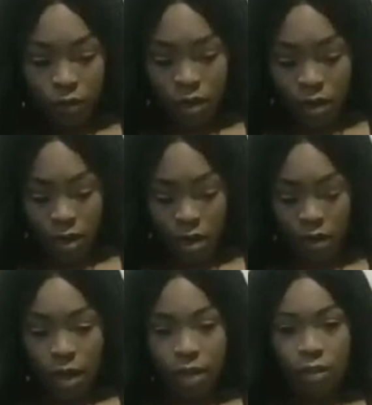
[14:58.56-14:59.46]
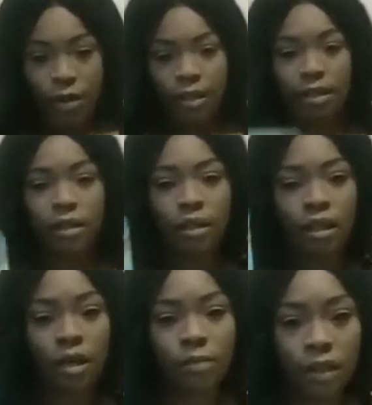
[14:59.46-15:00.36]
Yeah, okay, so we got the Ten of
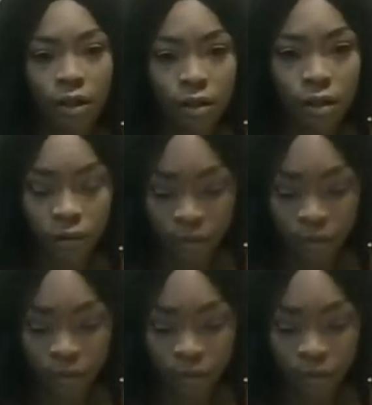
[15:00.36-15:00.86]
Cups here.